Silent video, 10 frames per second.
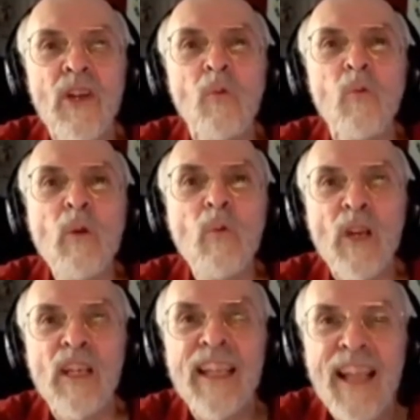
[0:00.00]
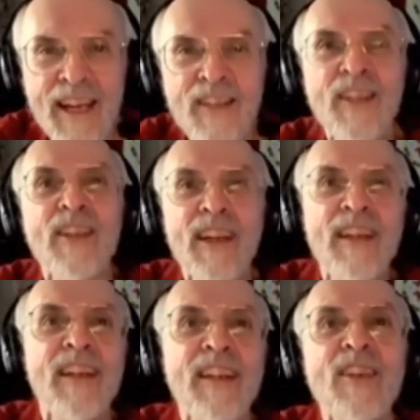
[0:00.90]
we would like to think
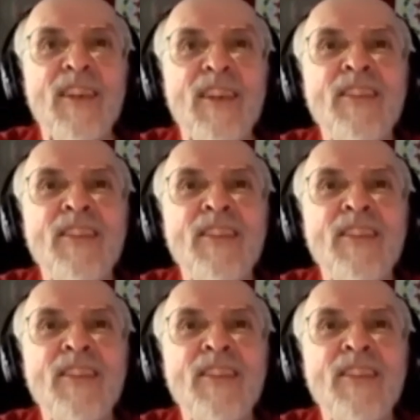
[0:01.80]
existed